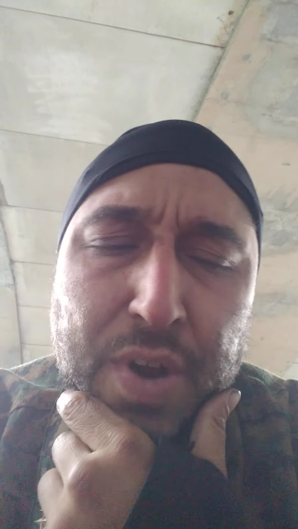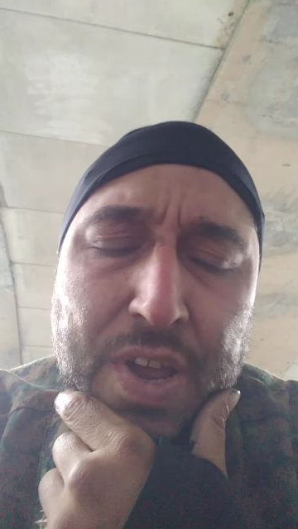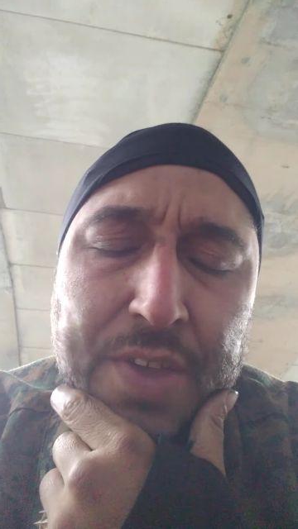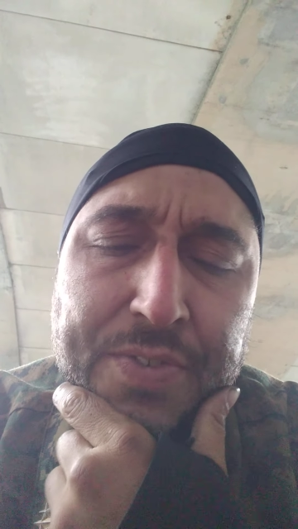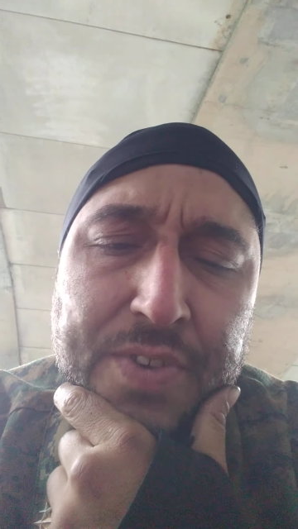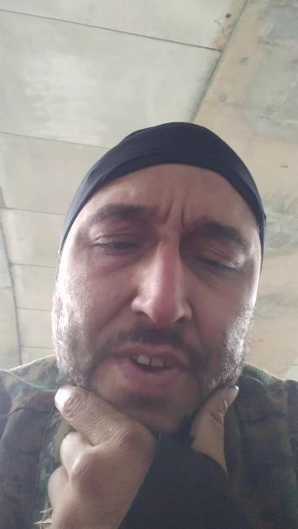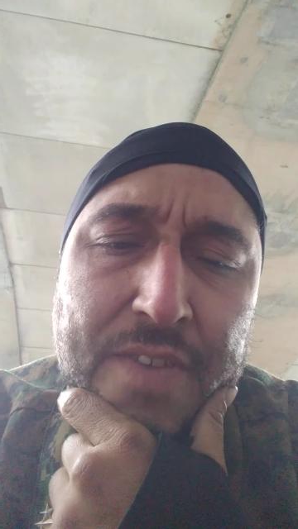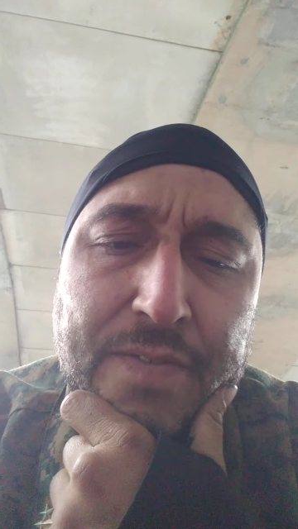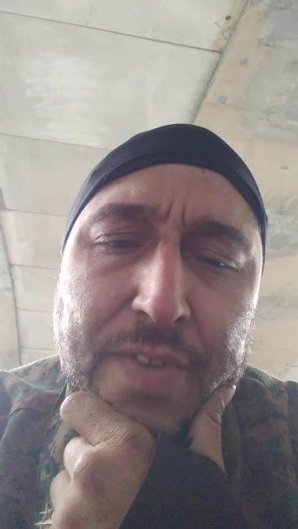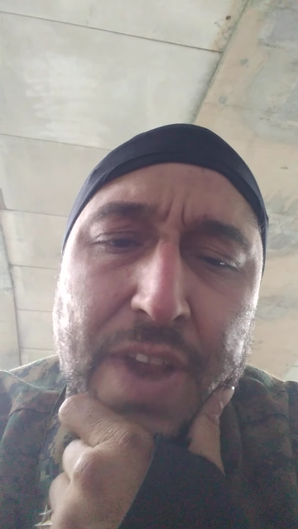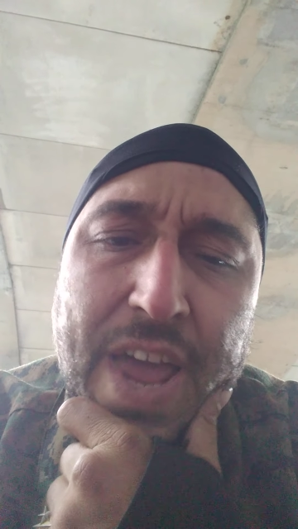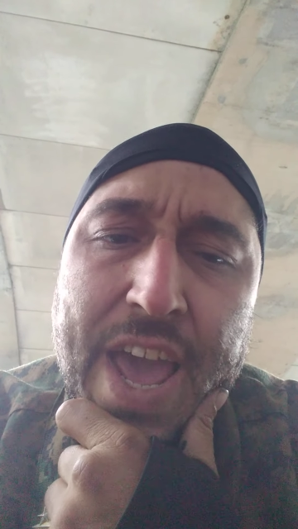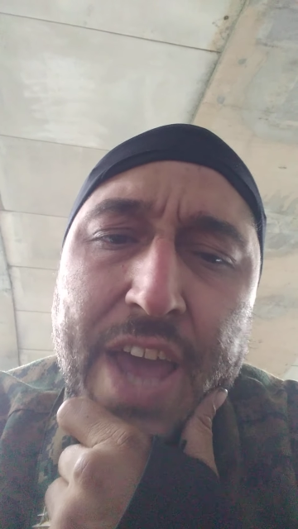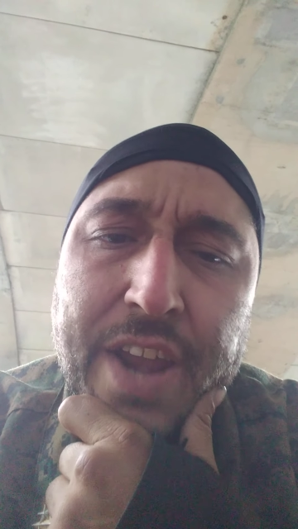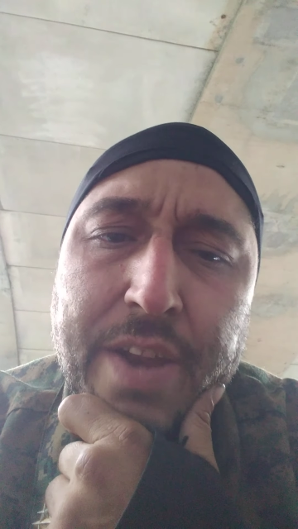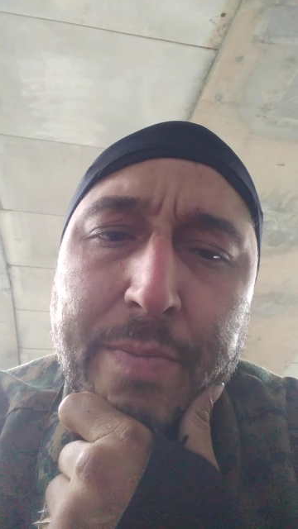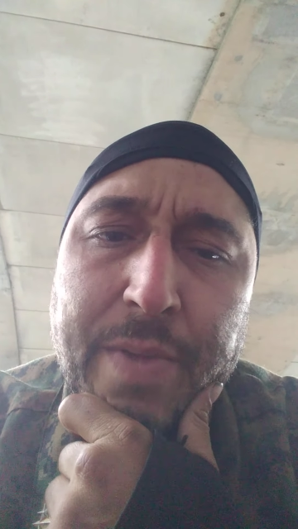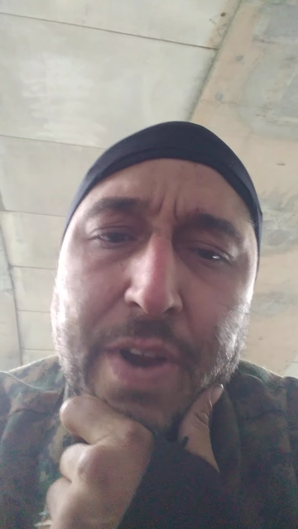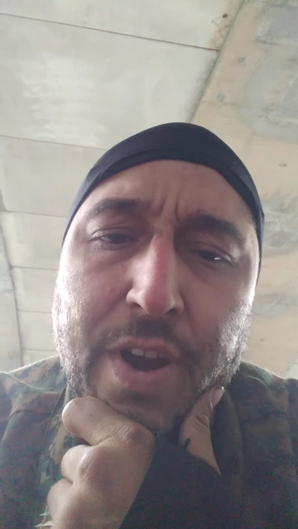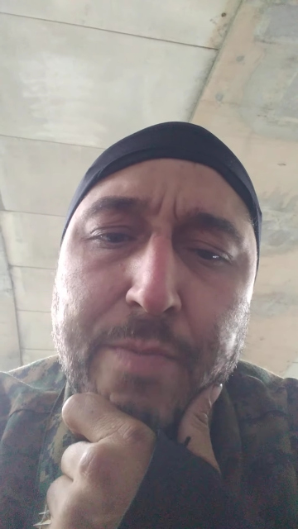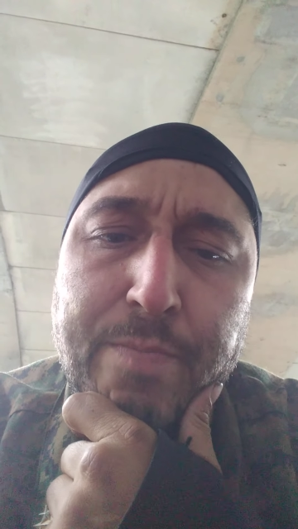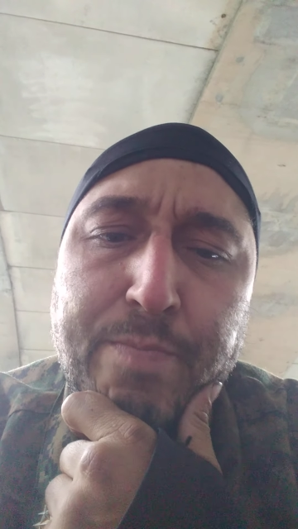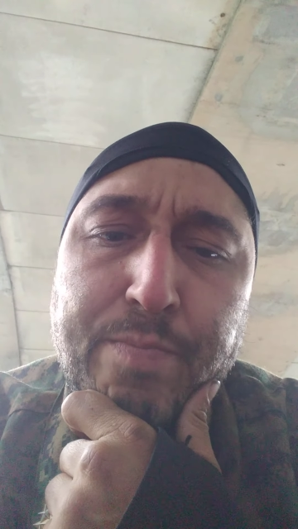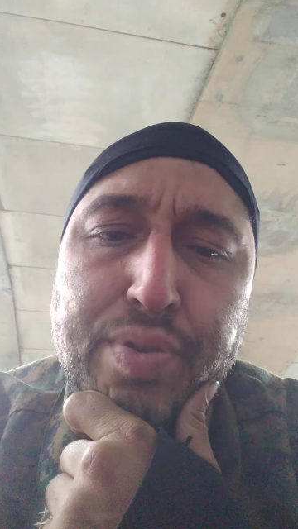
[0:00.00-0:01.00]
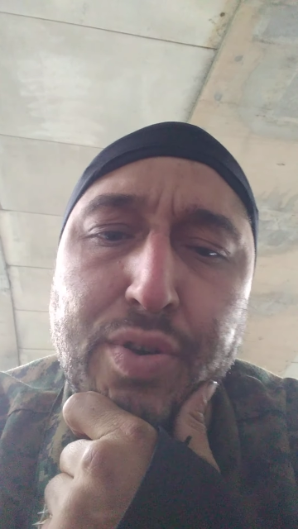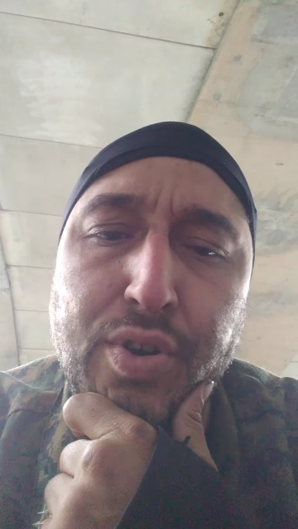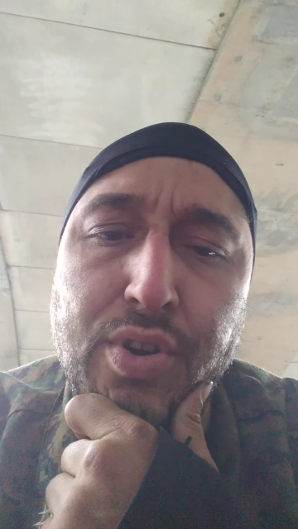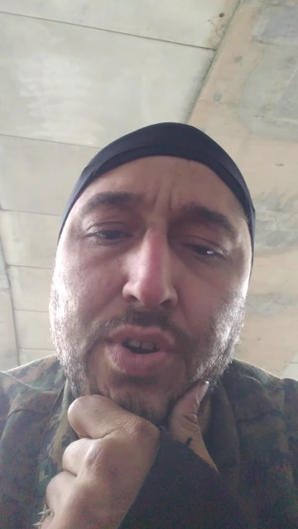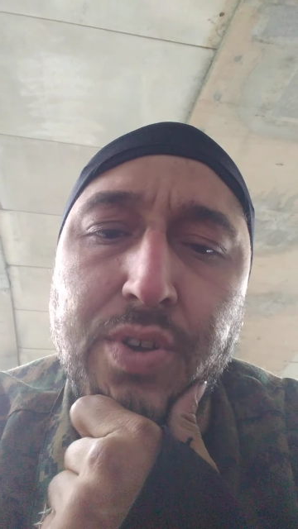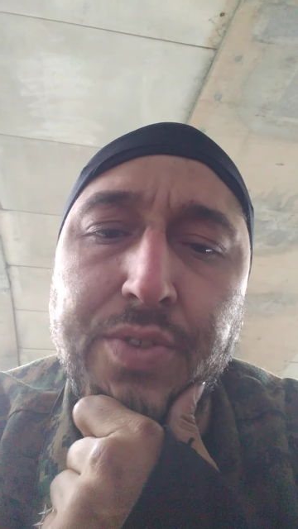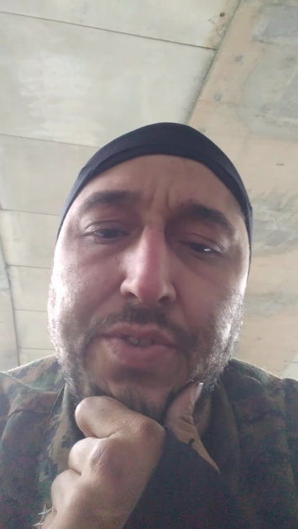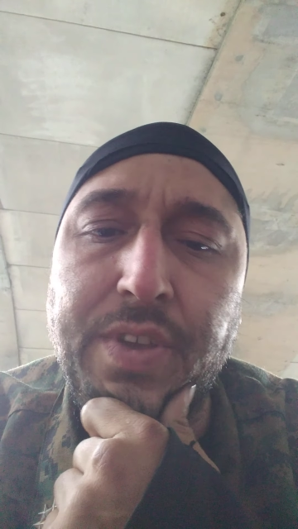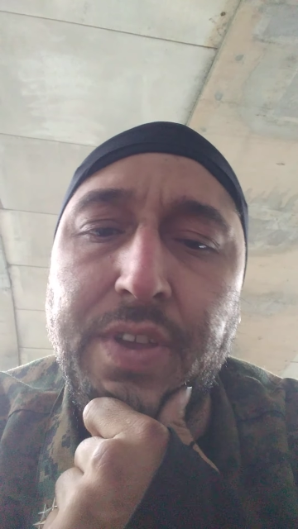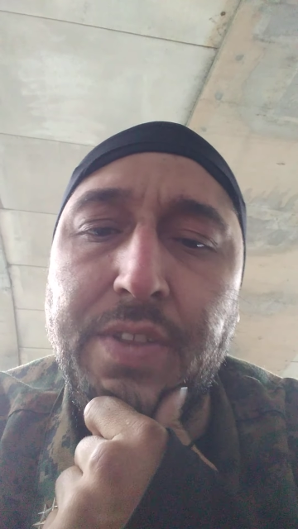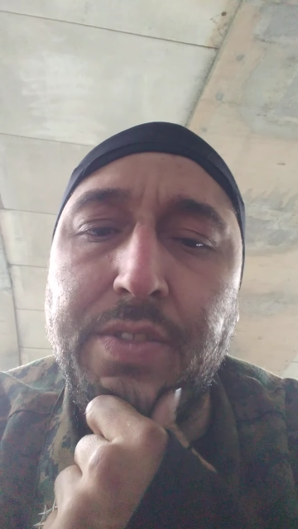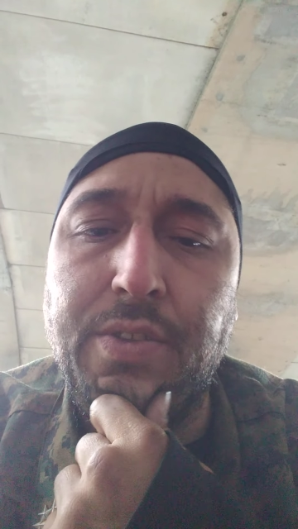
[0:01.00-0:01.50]
President Vladimir
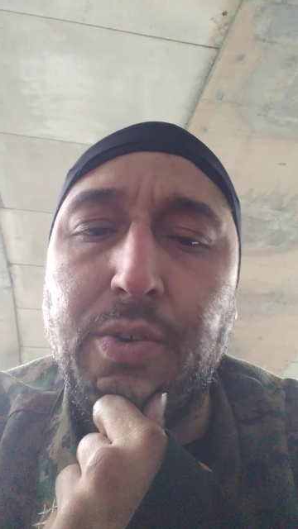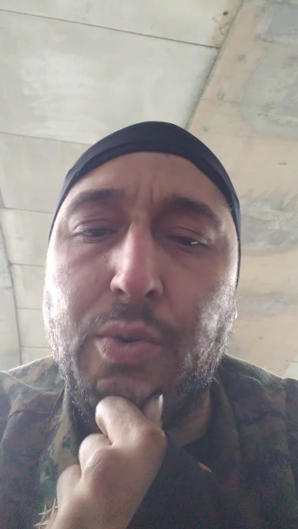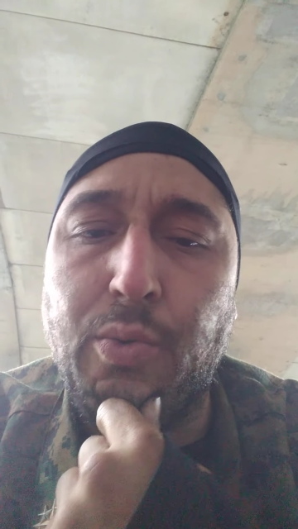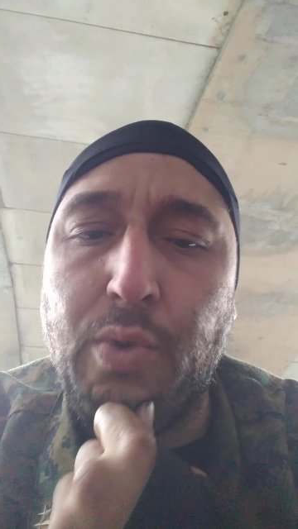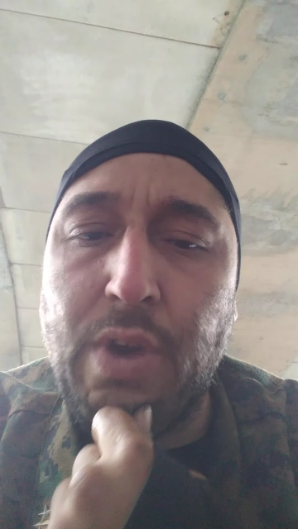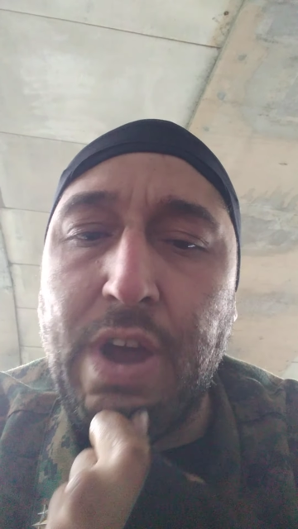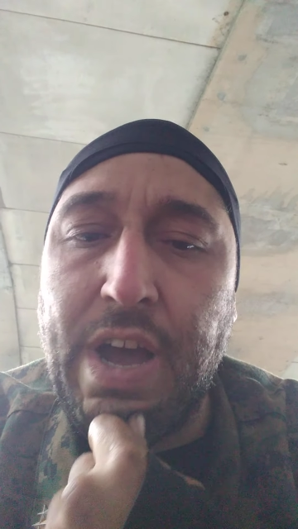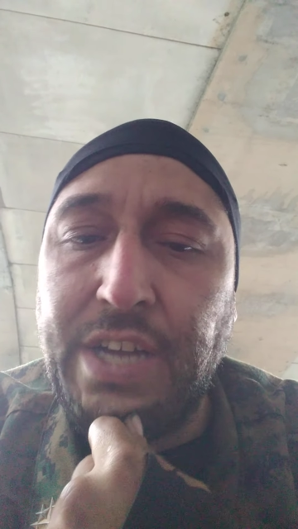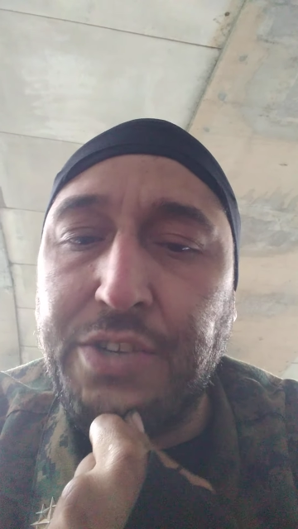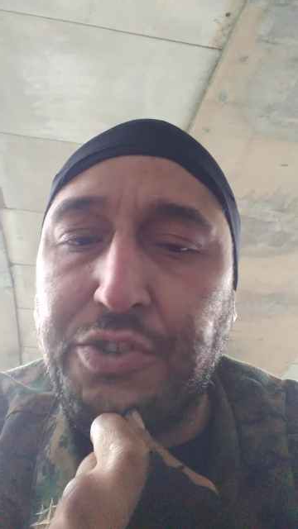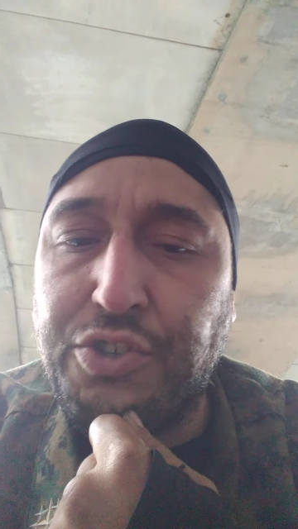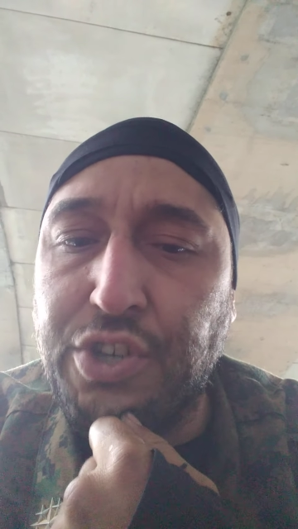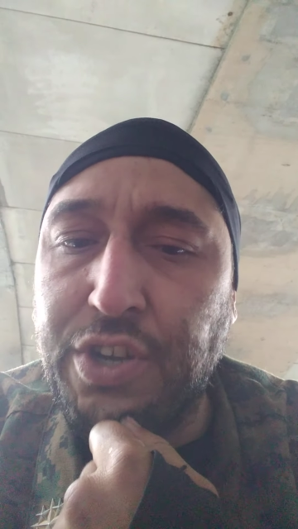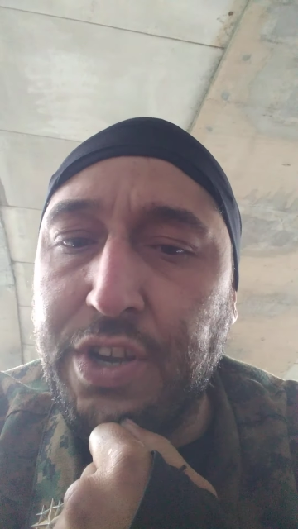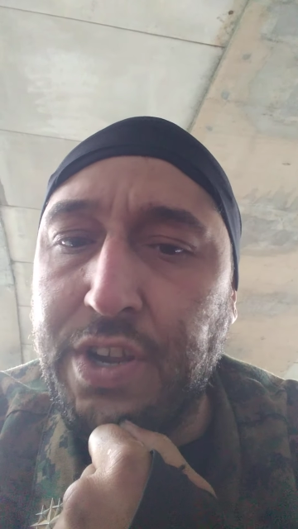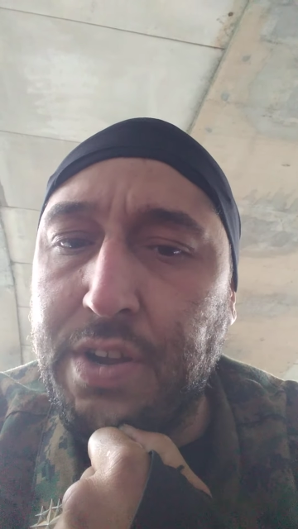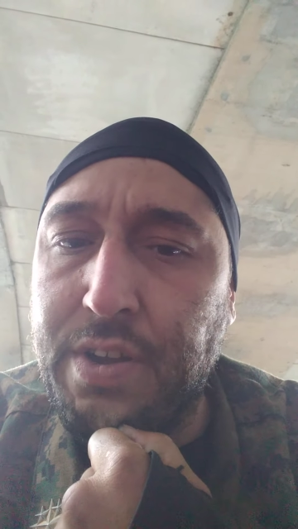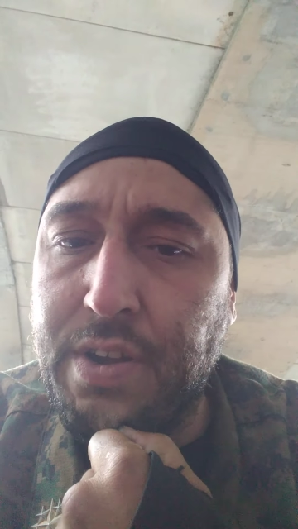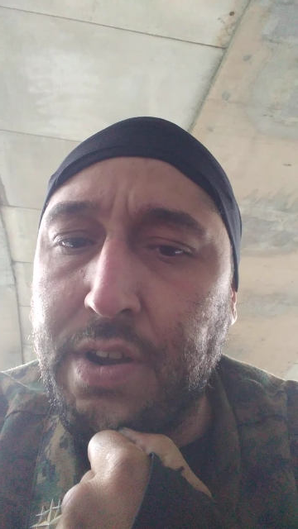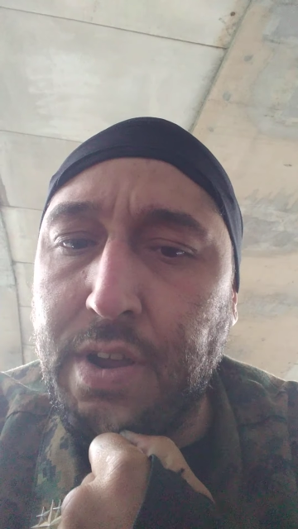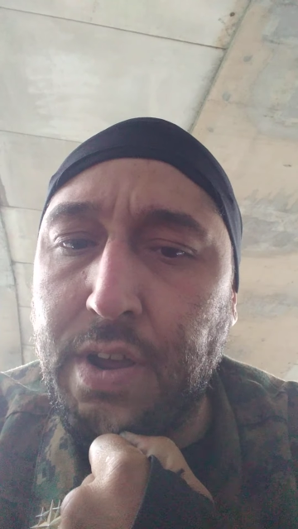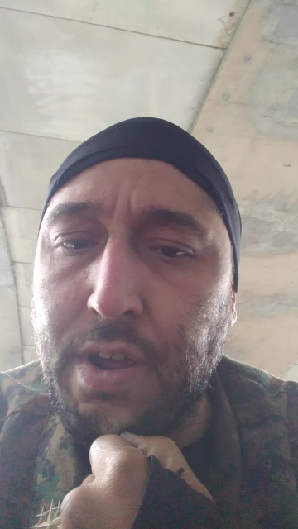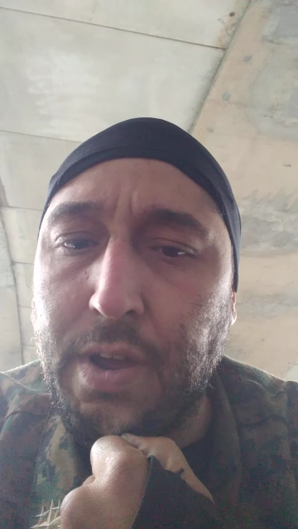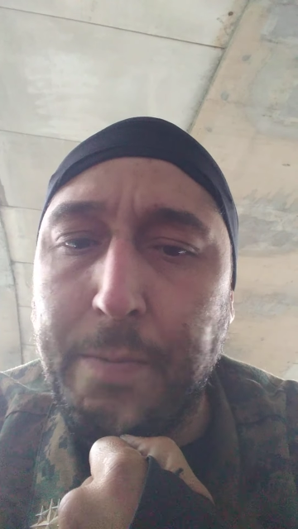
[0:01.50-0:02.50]
Putin, the Russian